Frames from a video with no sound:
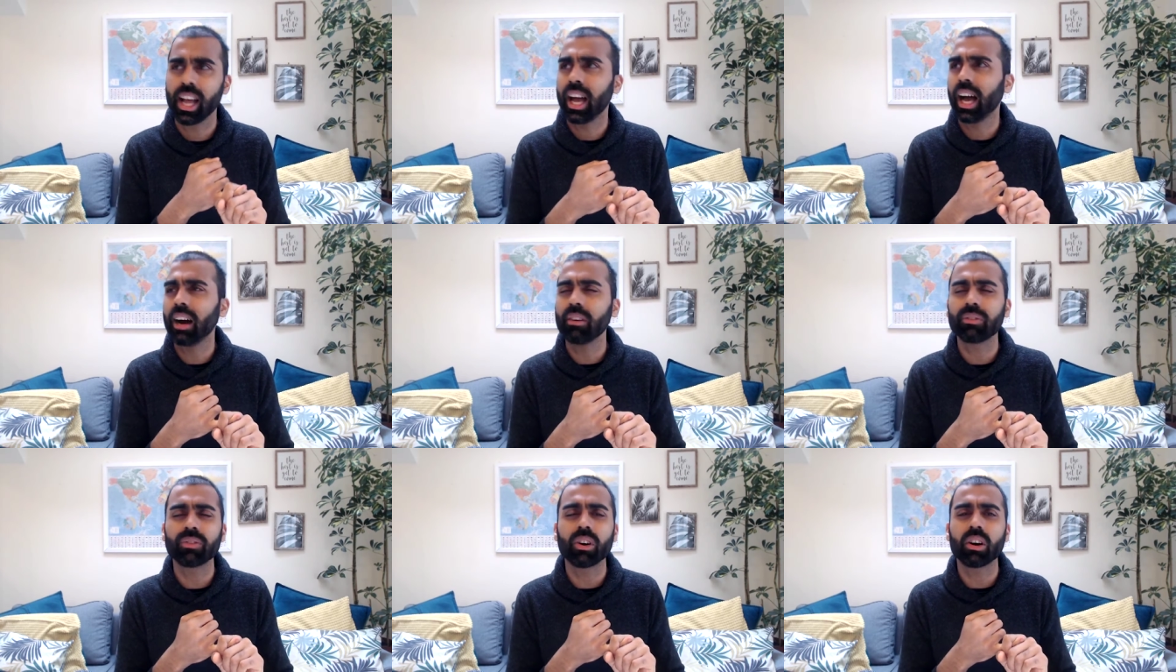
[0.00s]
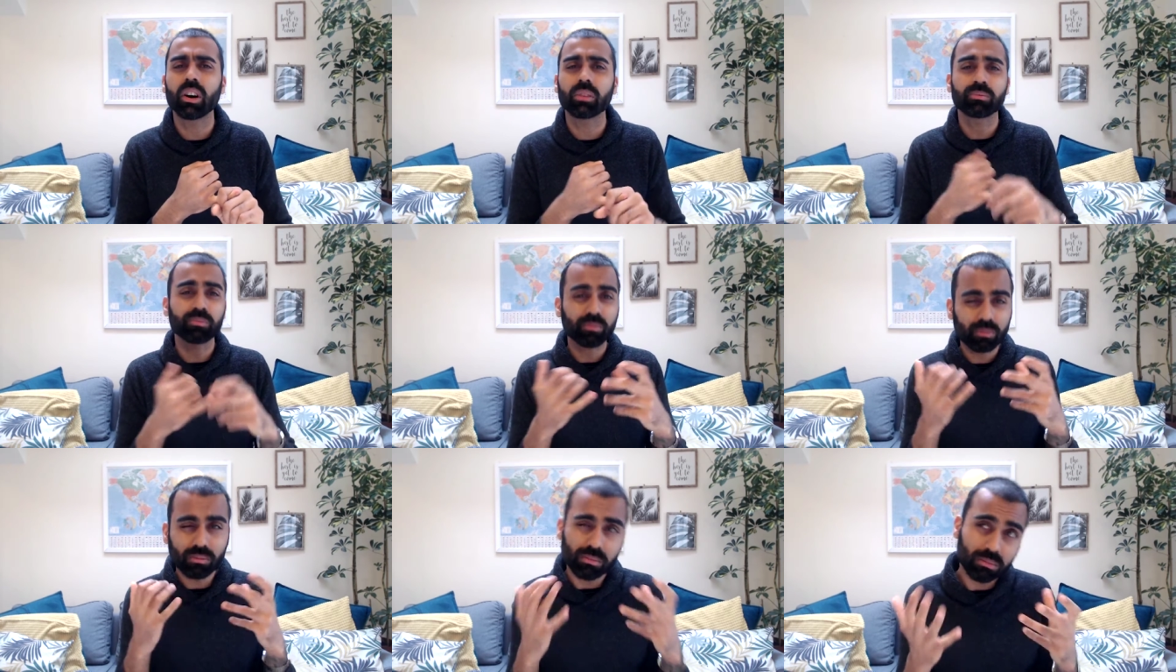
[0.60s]
How far
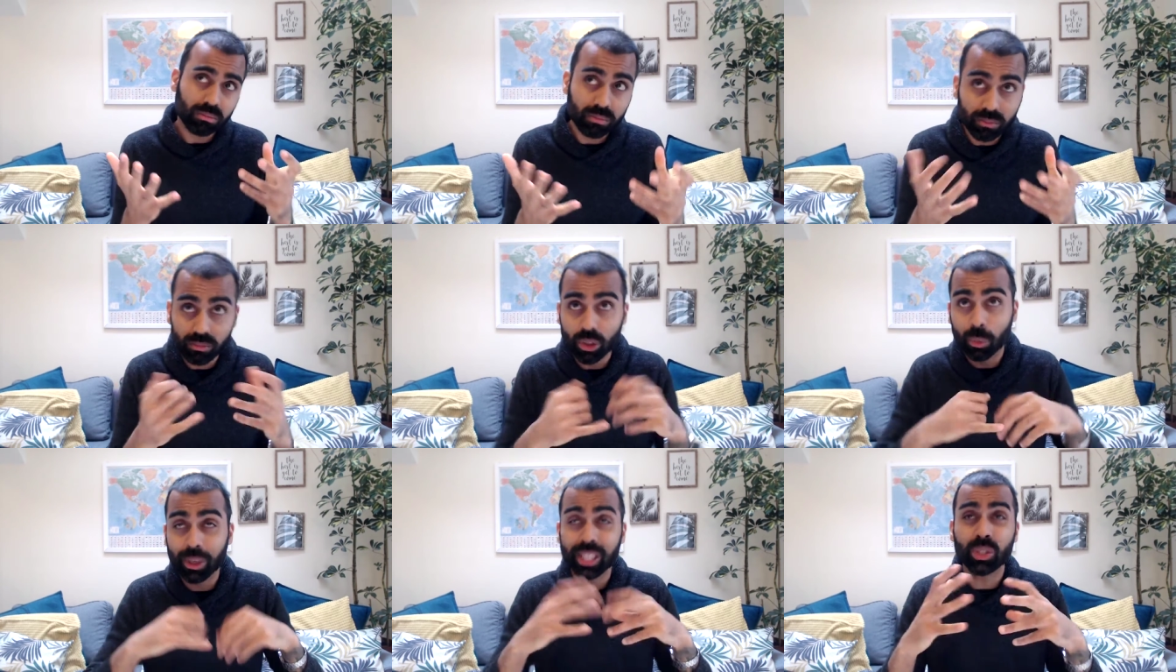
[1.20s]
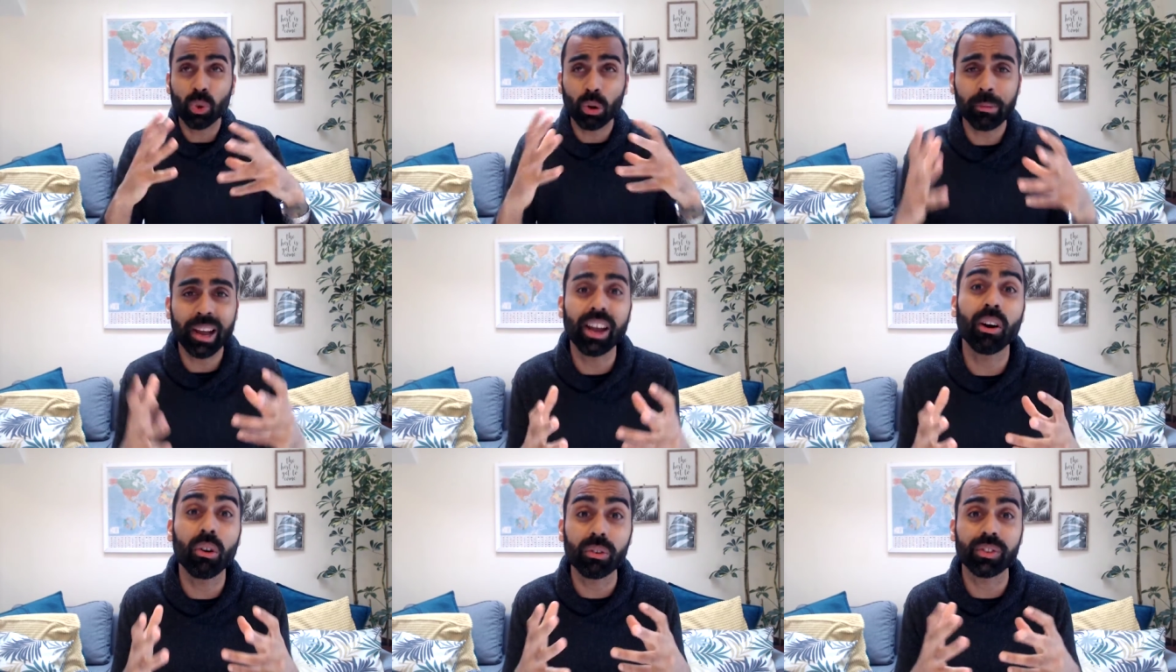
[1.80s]
Well, let's talk about
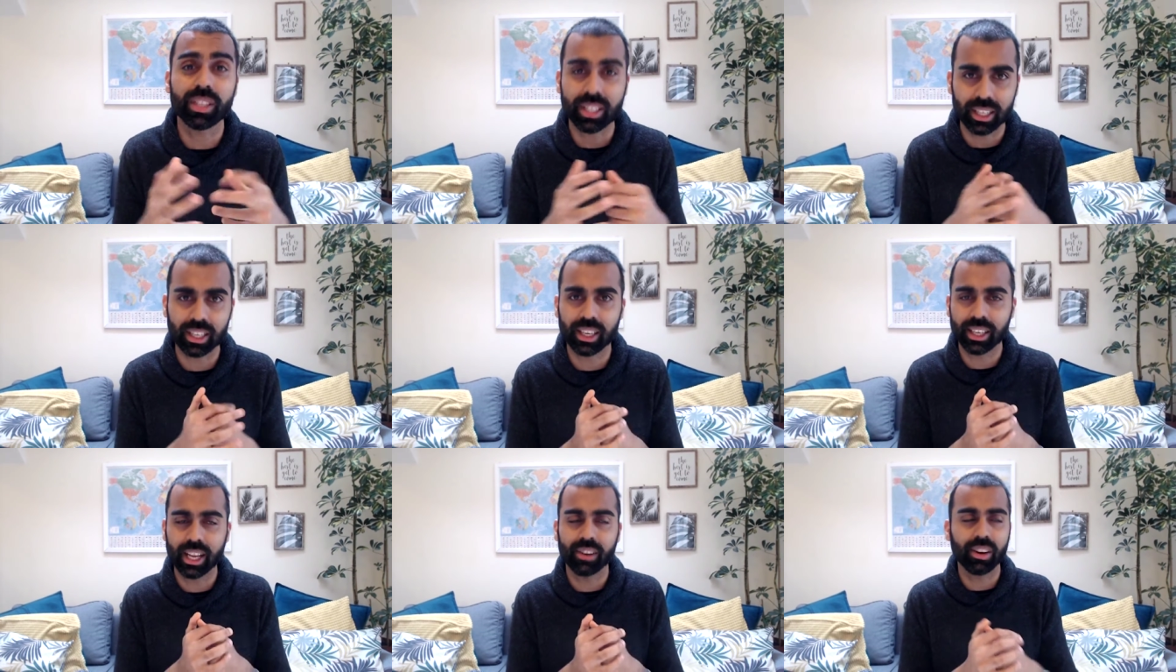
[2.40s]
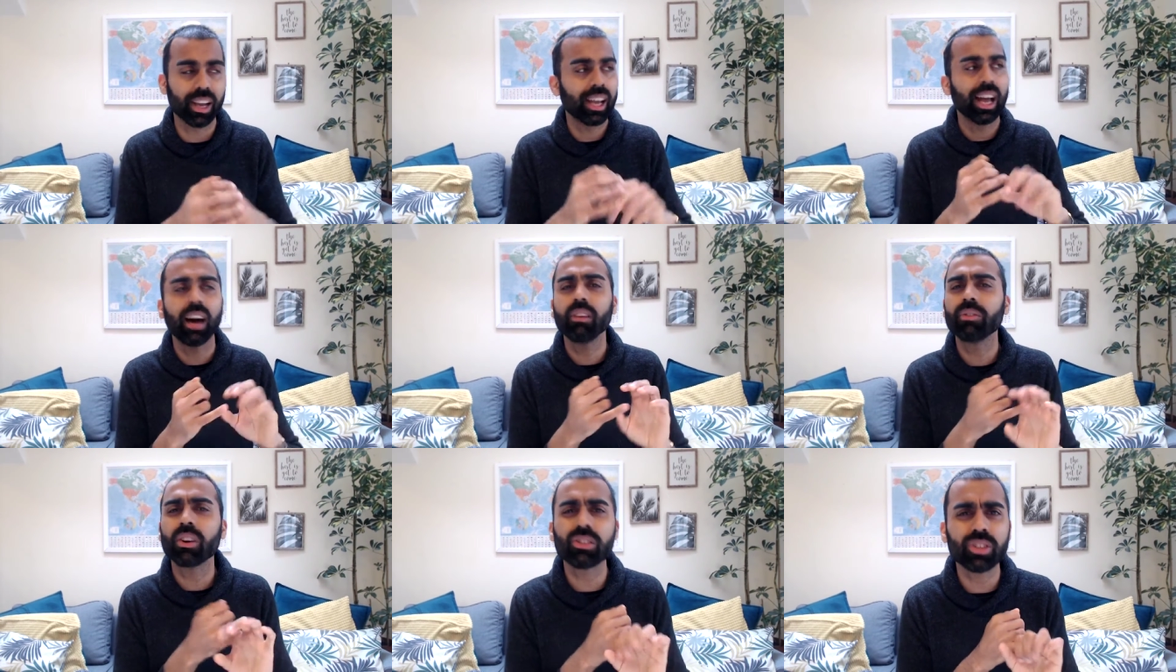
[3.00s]
health as an area. How
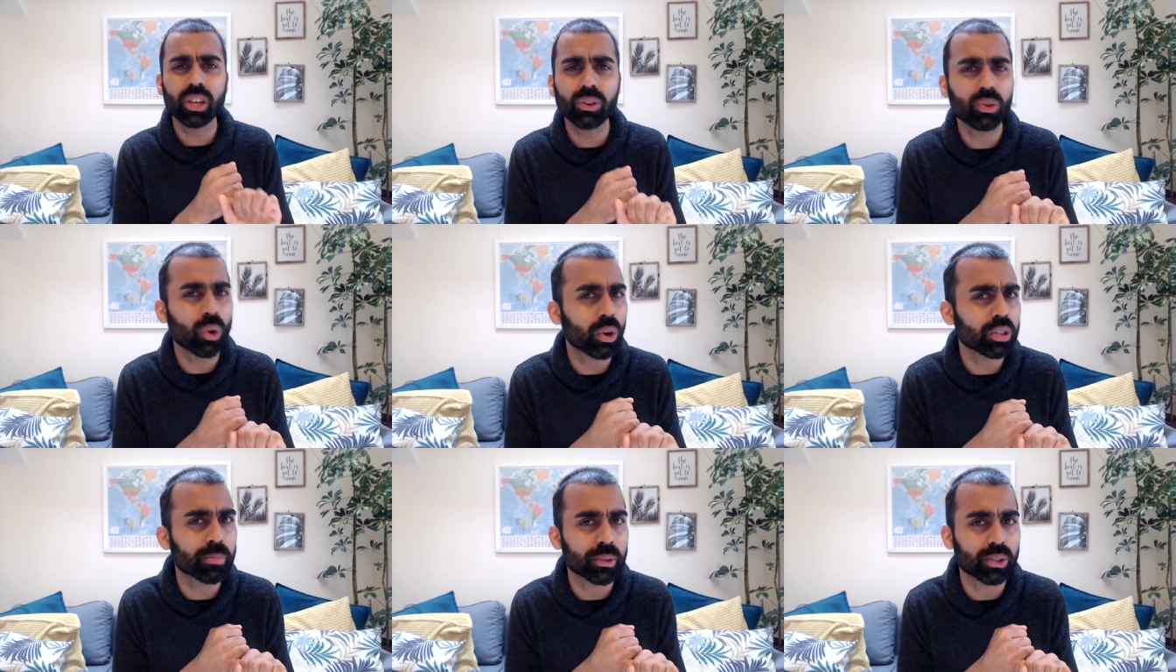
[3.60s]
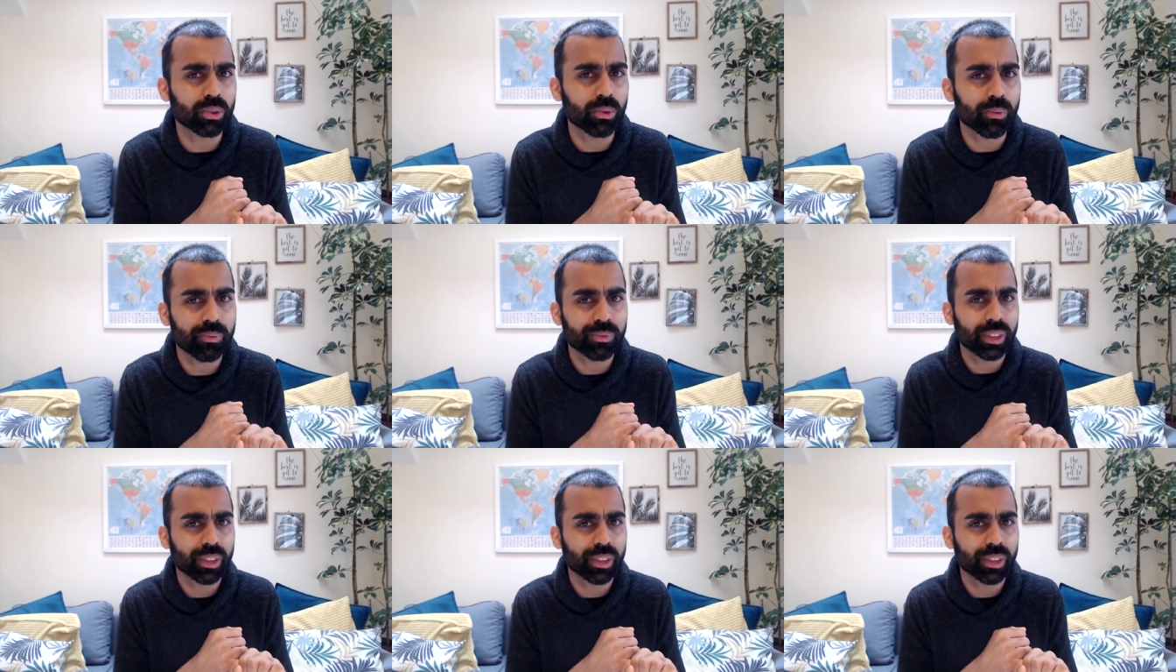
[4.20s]
far is a local hospital?